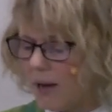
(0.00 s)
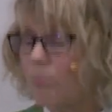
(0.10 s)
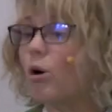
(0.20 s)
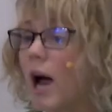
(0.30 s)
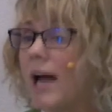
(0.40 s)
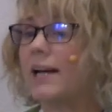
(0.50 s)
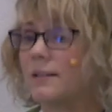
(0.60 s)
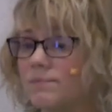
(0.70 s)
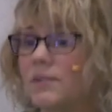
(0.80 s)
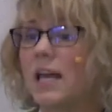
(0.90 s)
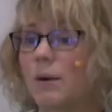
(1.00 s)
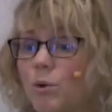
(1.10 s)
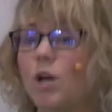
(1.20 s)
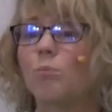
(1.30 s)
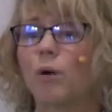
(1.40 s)
Pride
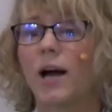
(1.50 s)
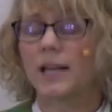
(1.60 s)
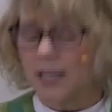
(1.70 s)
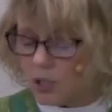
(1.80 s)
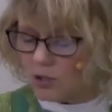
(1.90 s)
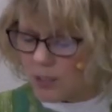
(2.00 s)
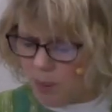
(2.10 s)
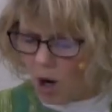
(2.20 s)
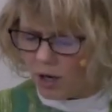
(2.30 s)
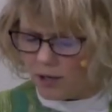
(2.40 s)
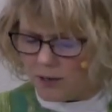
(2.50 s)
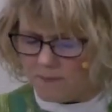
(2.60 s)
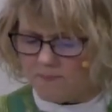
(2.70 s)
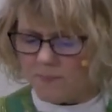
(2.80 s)
at Kildee Park.